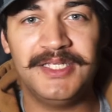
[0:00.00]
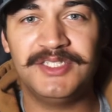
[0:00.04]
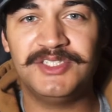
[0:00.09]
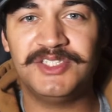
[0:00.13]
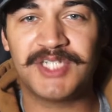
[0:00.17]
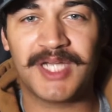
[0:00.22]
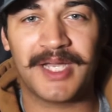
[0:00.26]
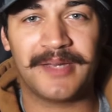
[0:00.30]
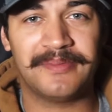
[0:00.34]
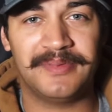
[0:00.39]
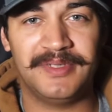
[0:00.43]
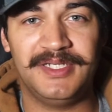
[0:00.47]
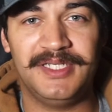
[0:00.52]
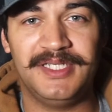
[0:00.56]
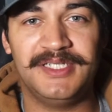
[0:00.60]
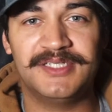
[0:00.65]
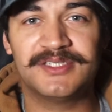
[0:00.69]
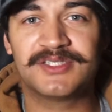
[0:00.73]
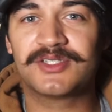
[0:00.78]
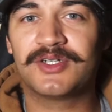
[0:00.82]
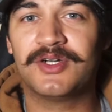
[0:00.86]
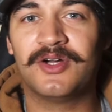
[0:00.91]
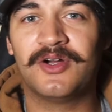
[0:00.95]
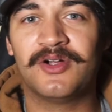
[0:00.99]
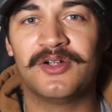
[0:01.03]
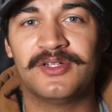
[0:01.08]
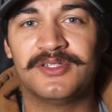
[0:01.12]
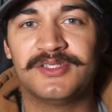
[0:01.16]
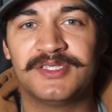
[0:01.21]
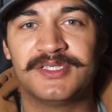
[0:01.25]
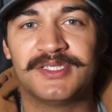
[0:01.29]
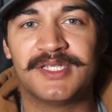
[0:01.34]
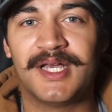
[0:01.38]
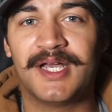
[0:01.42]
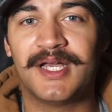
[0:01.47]
Japanese
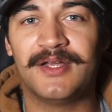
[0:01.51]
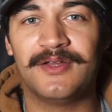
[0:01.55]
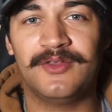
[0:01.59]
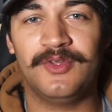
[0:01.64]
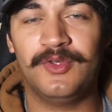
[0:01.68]
cars that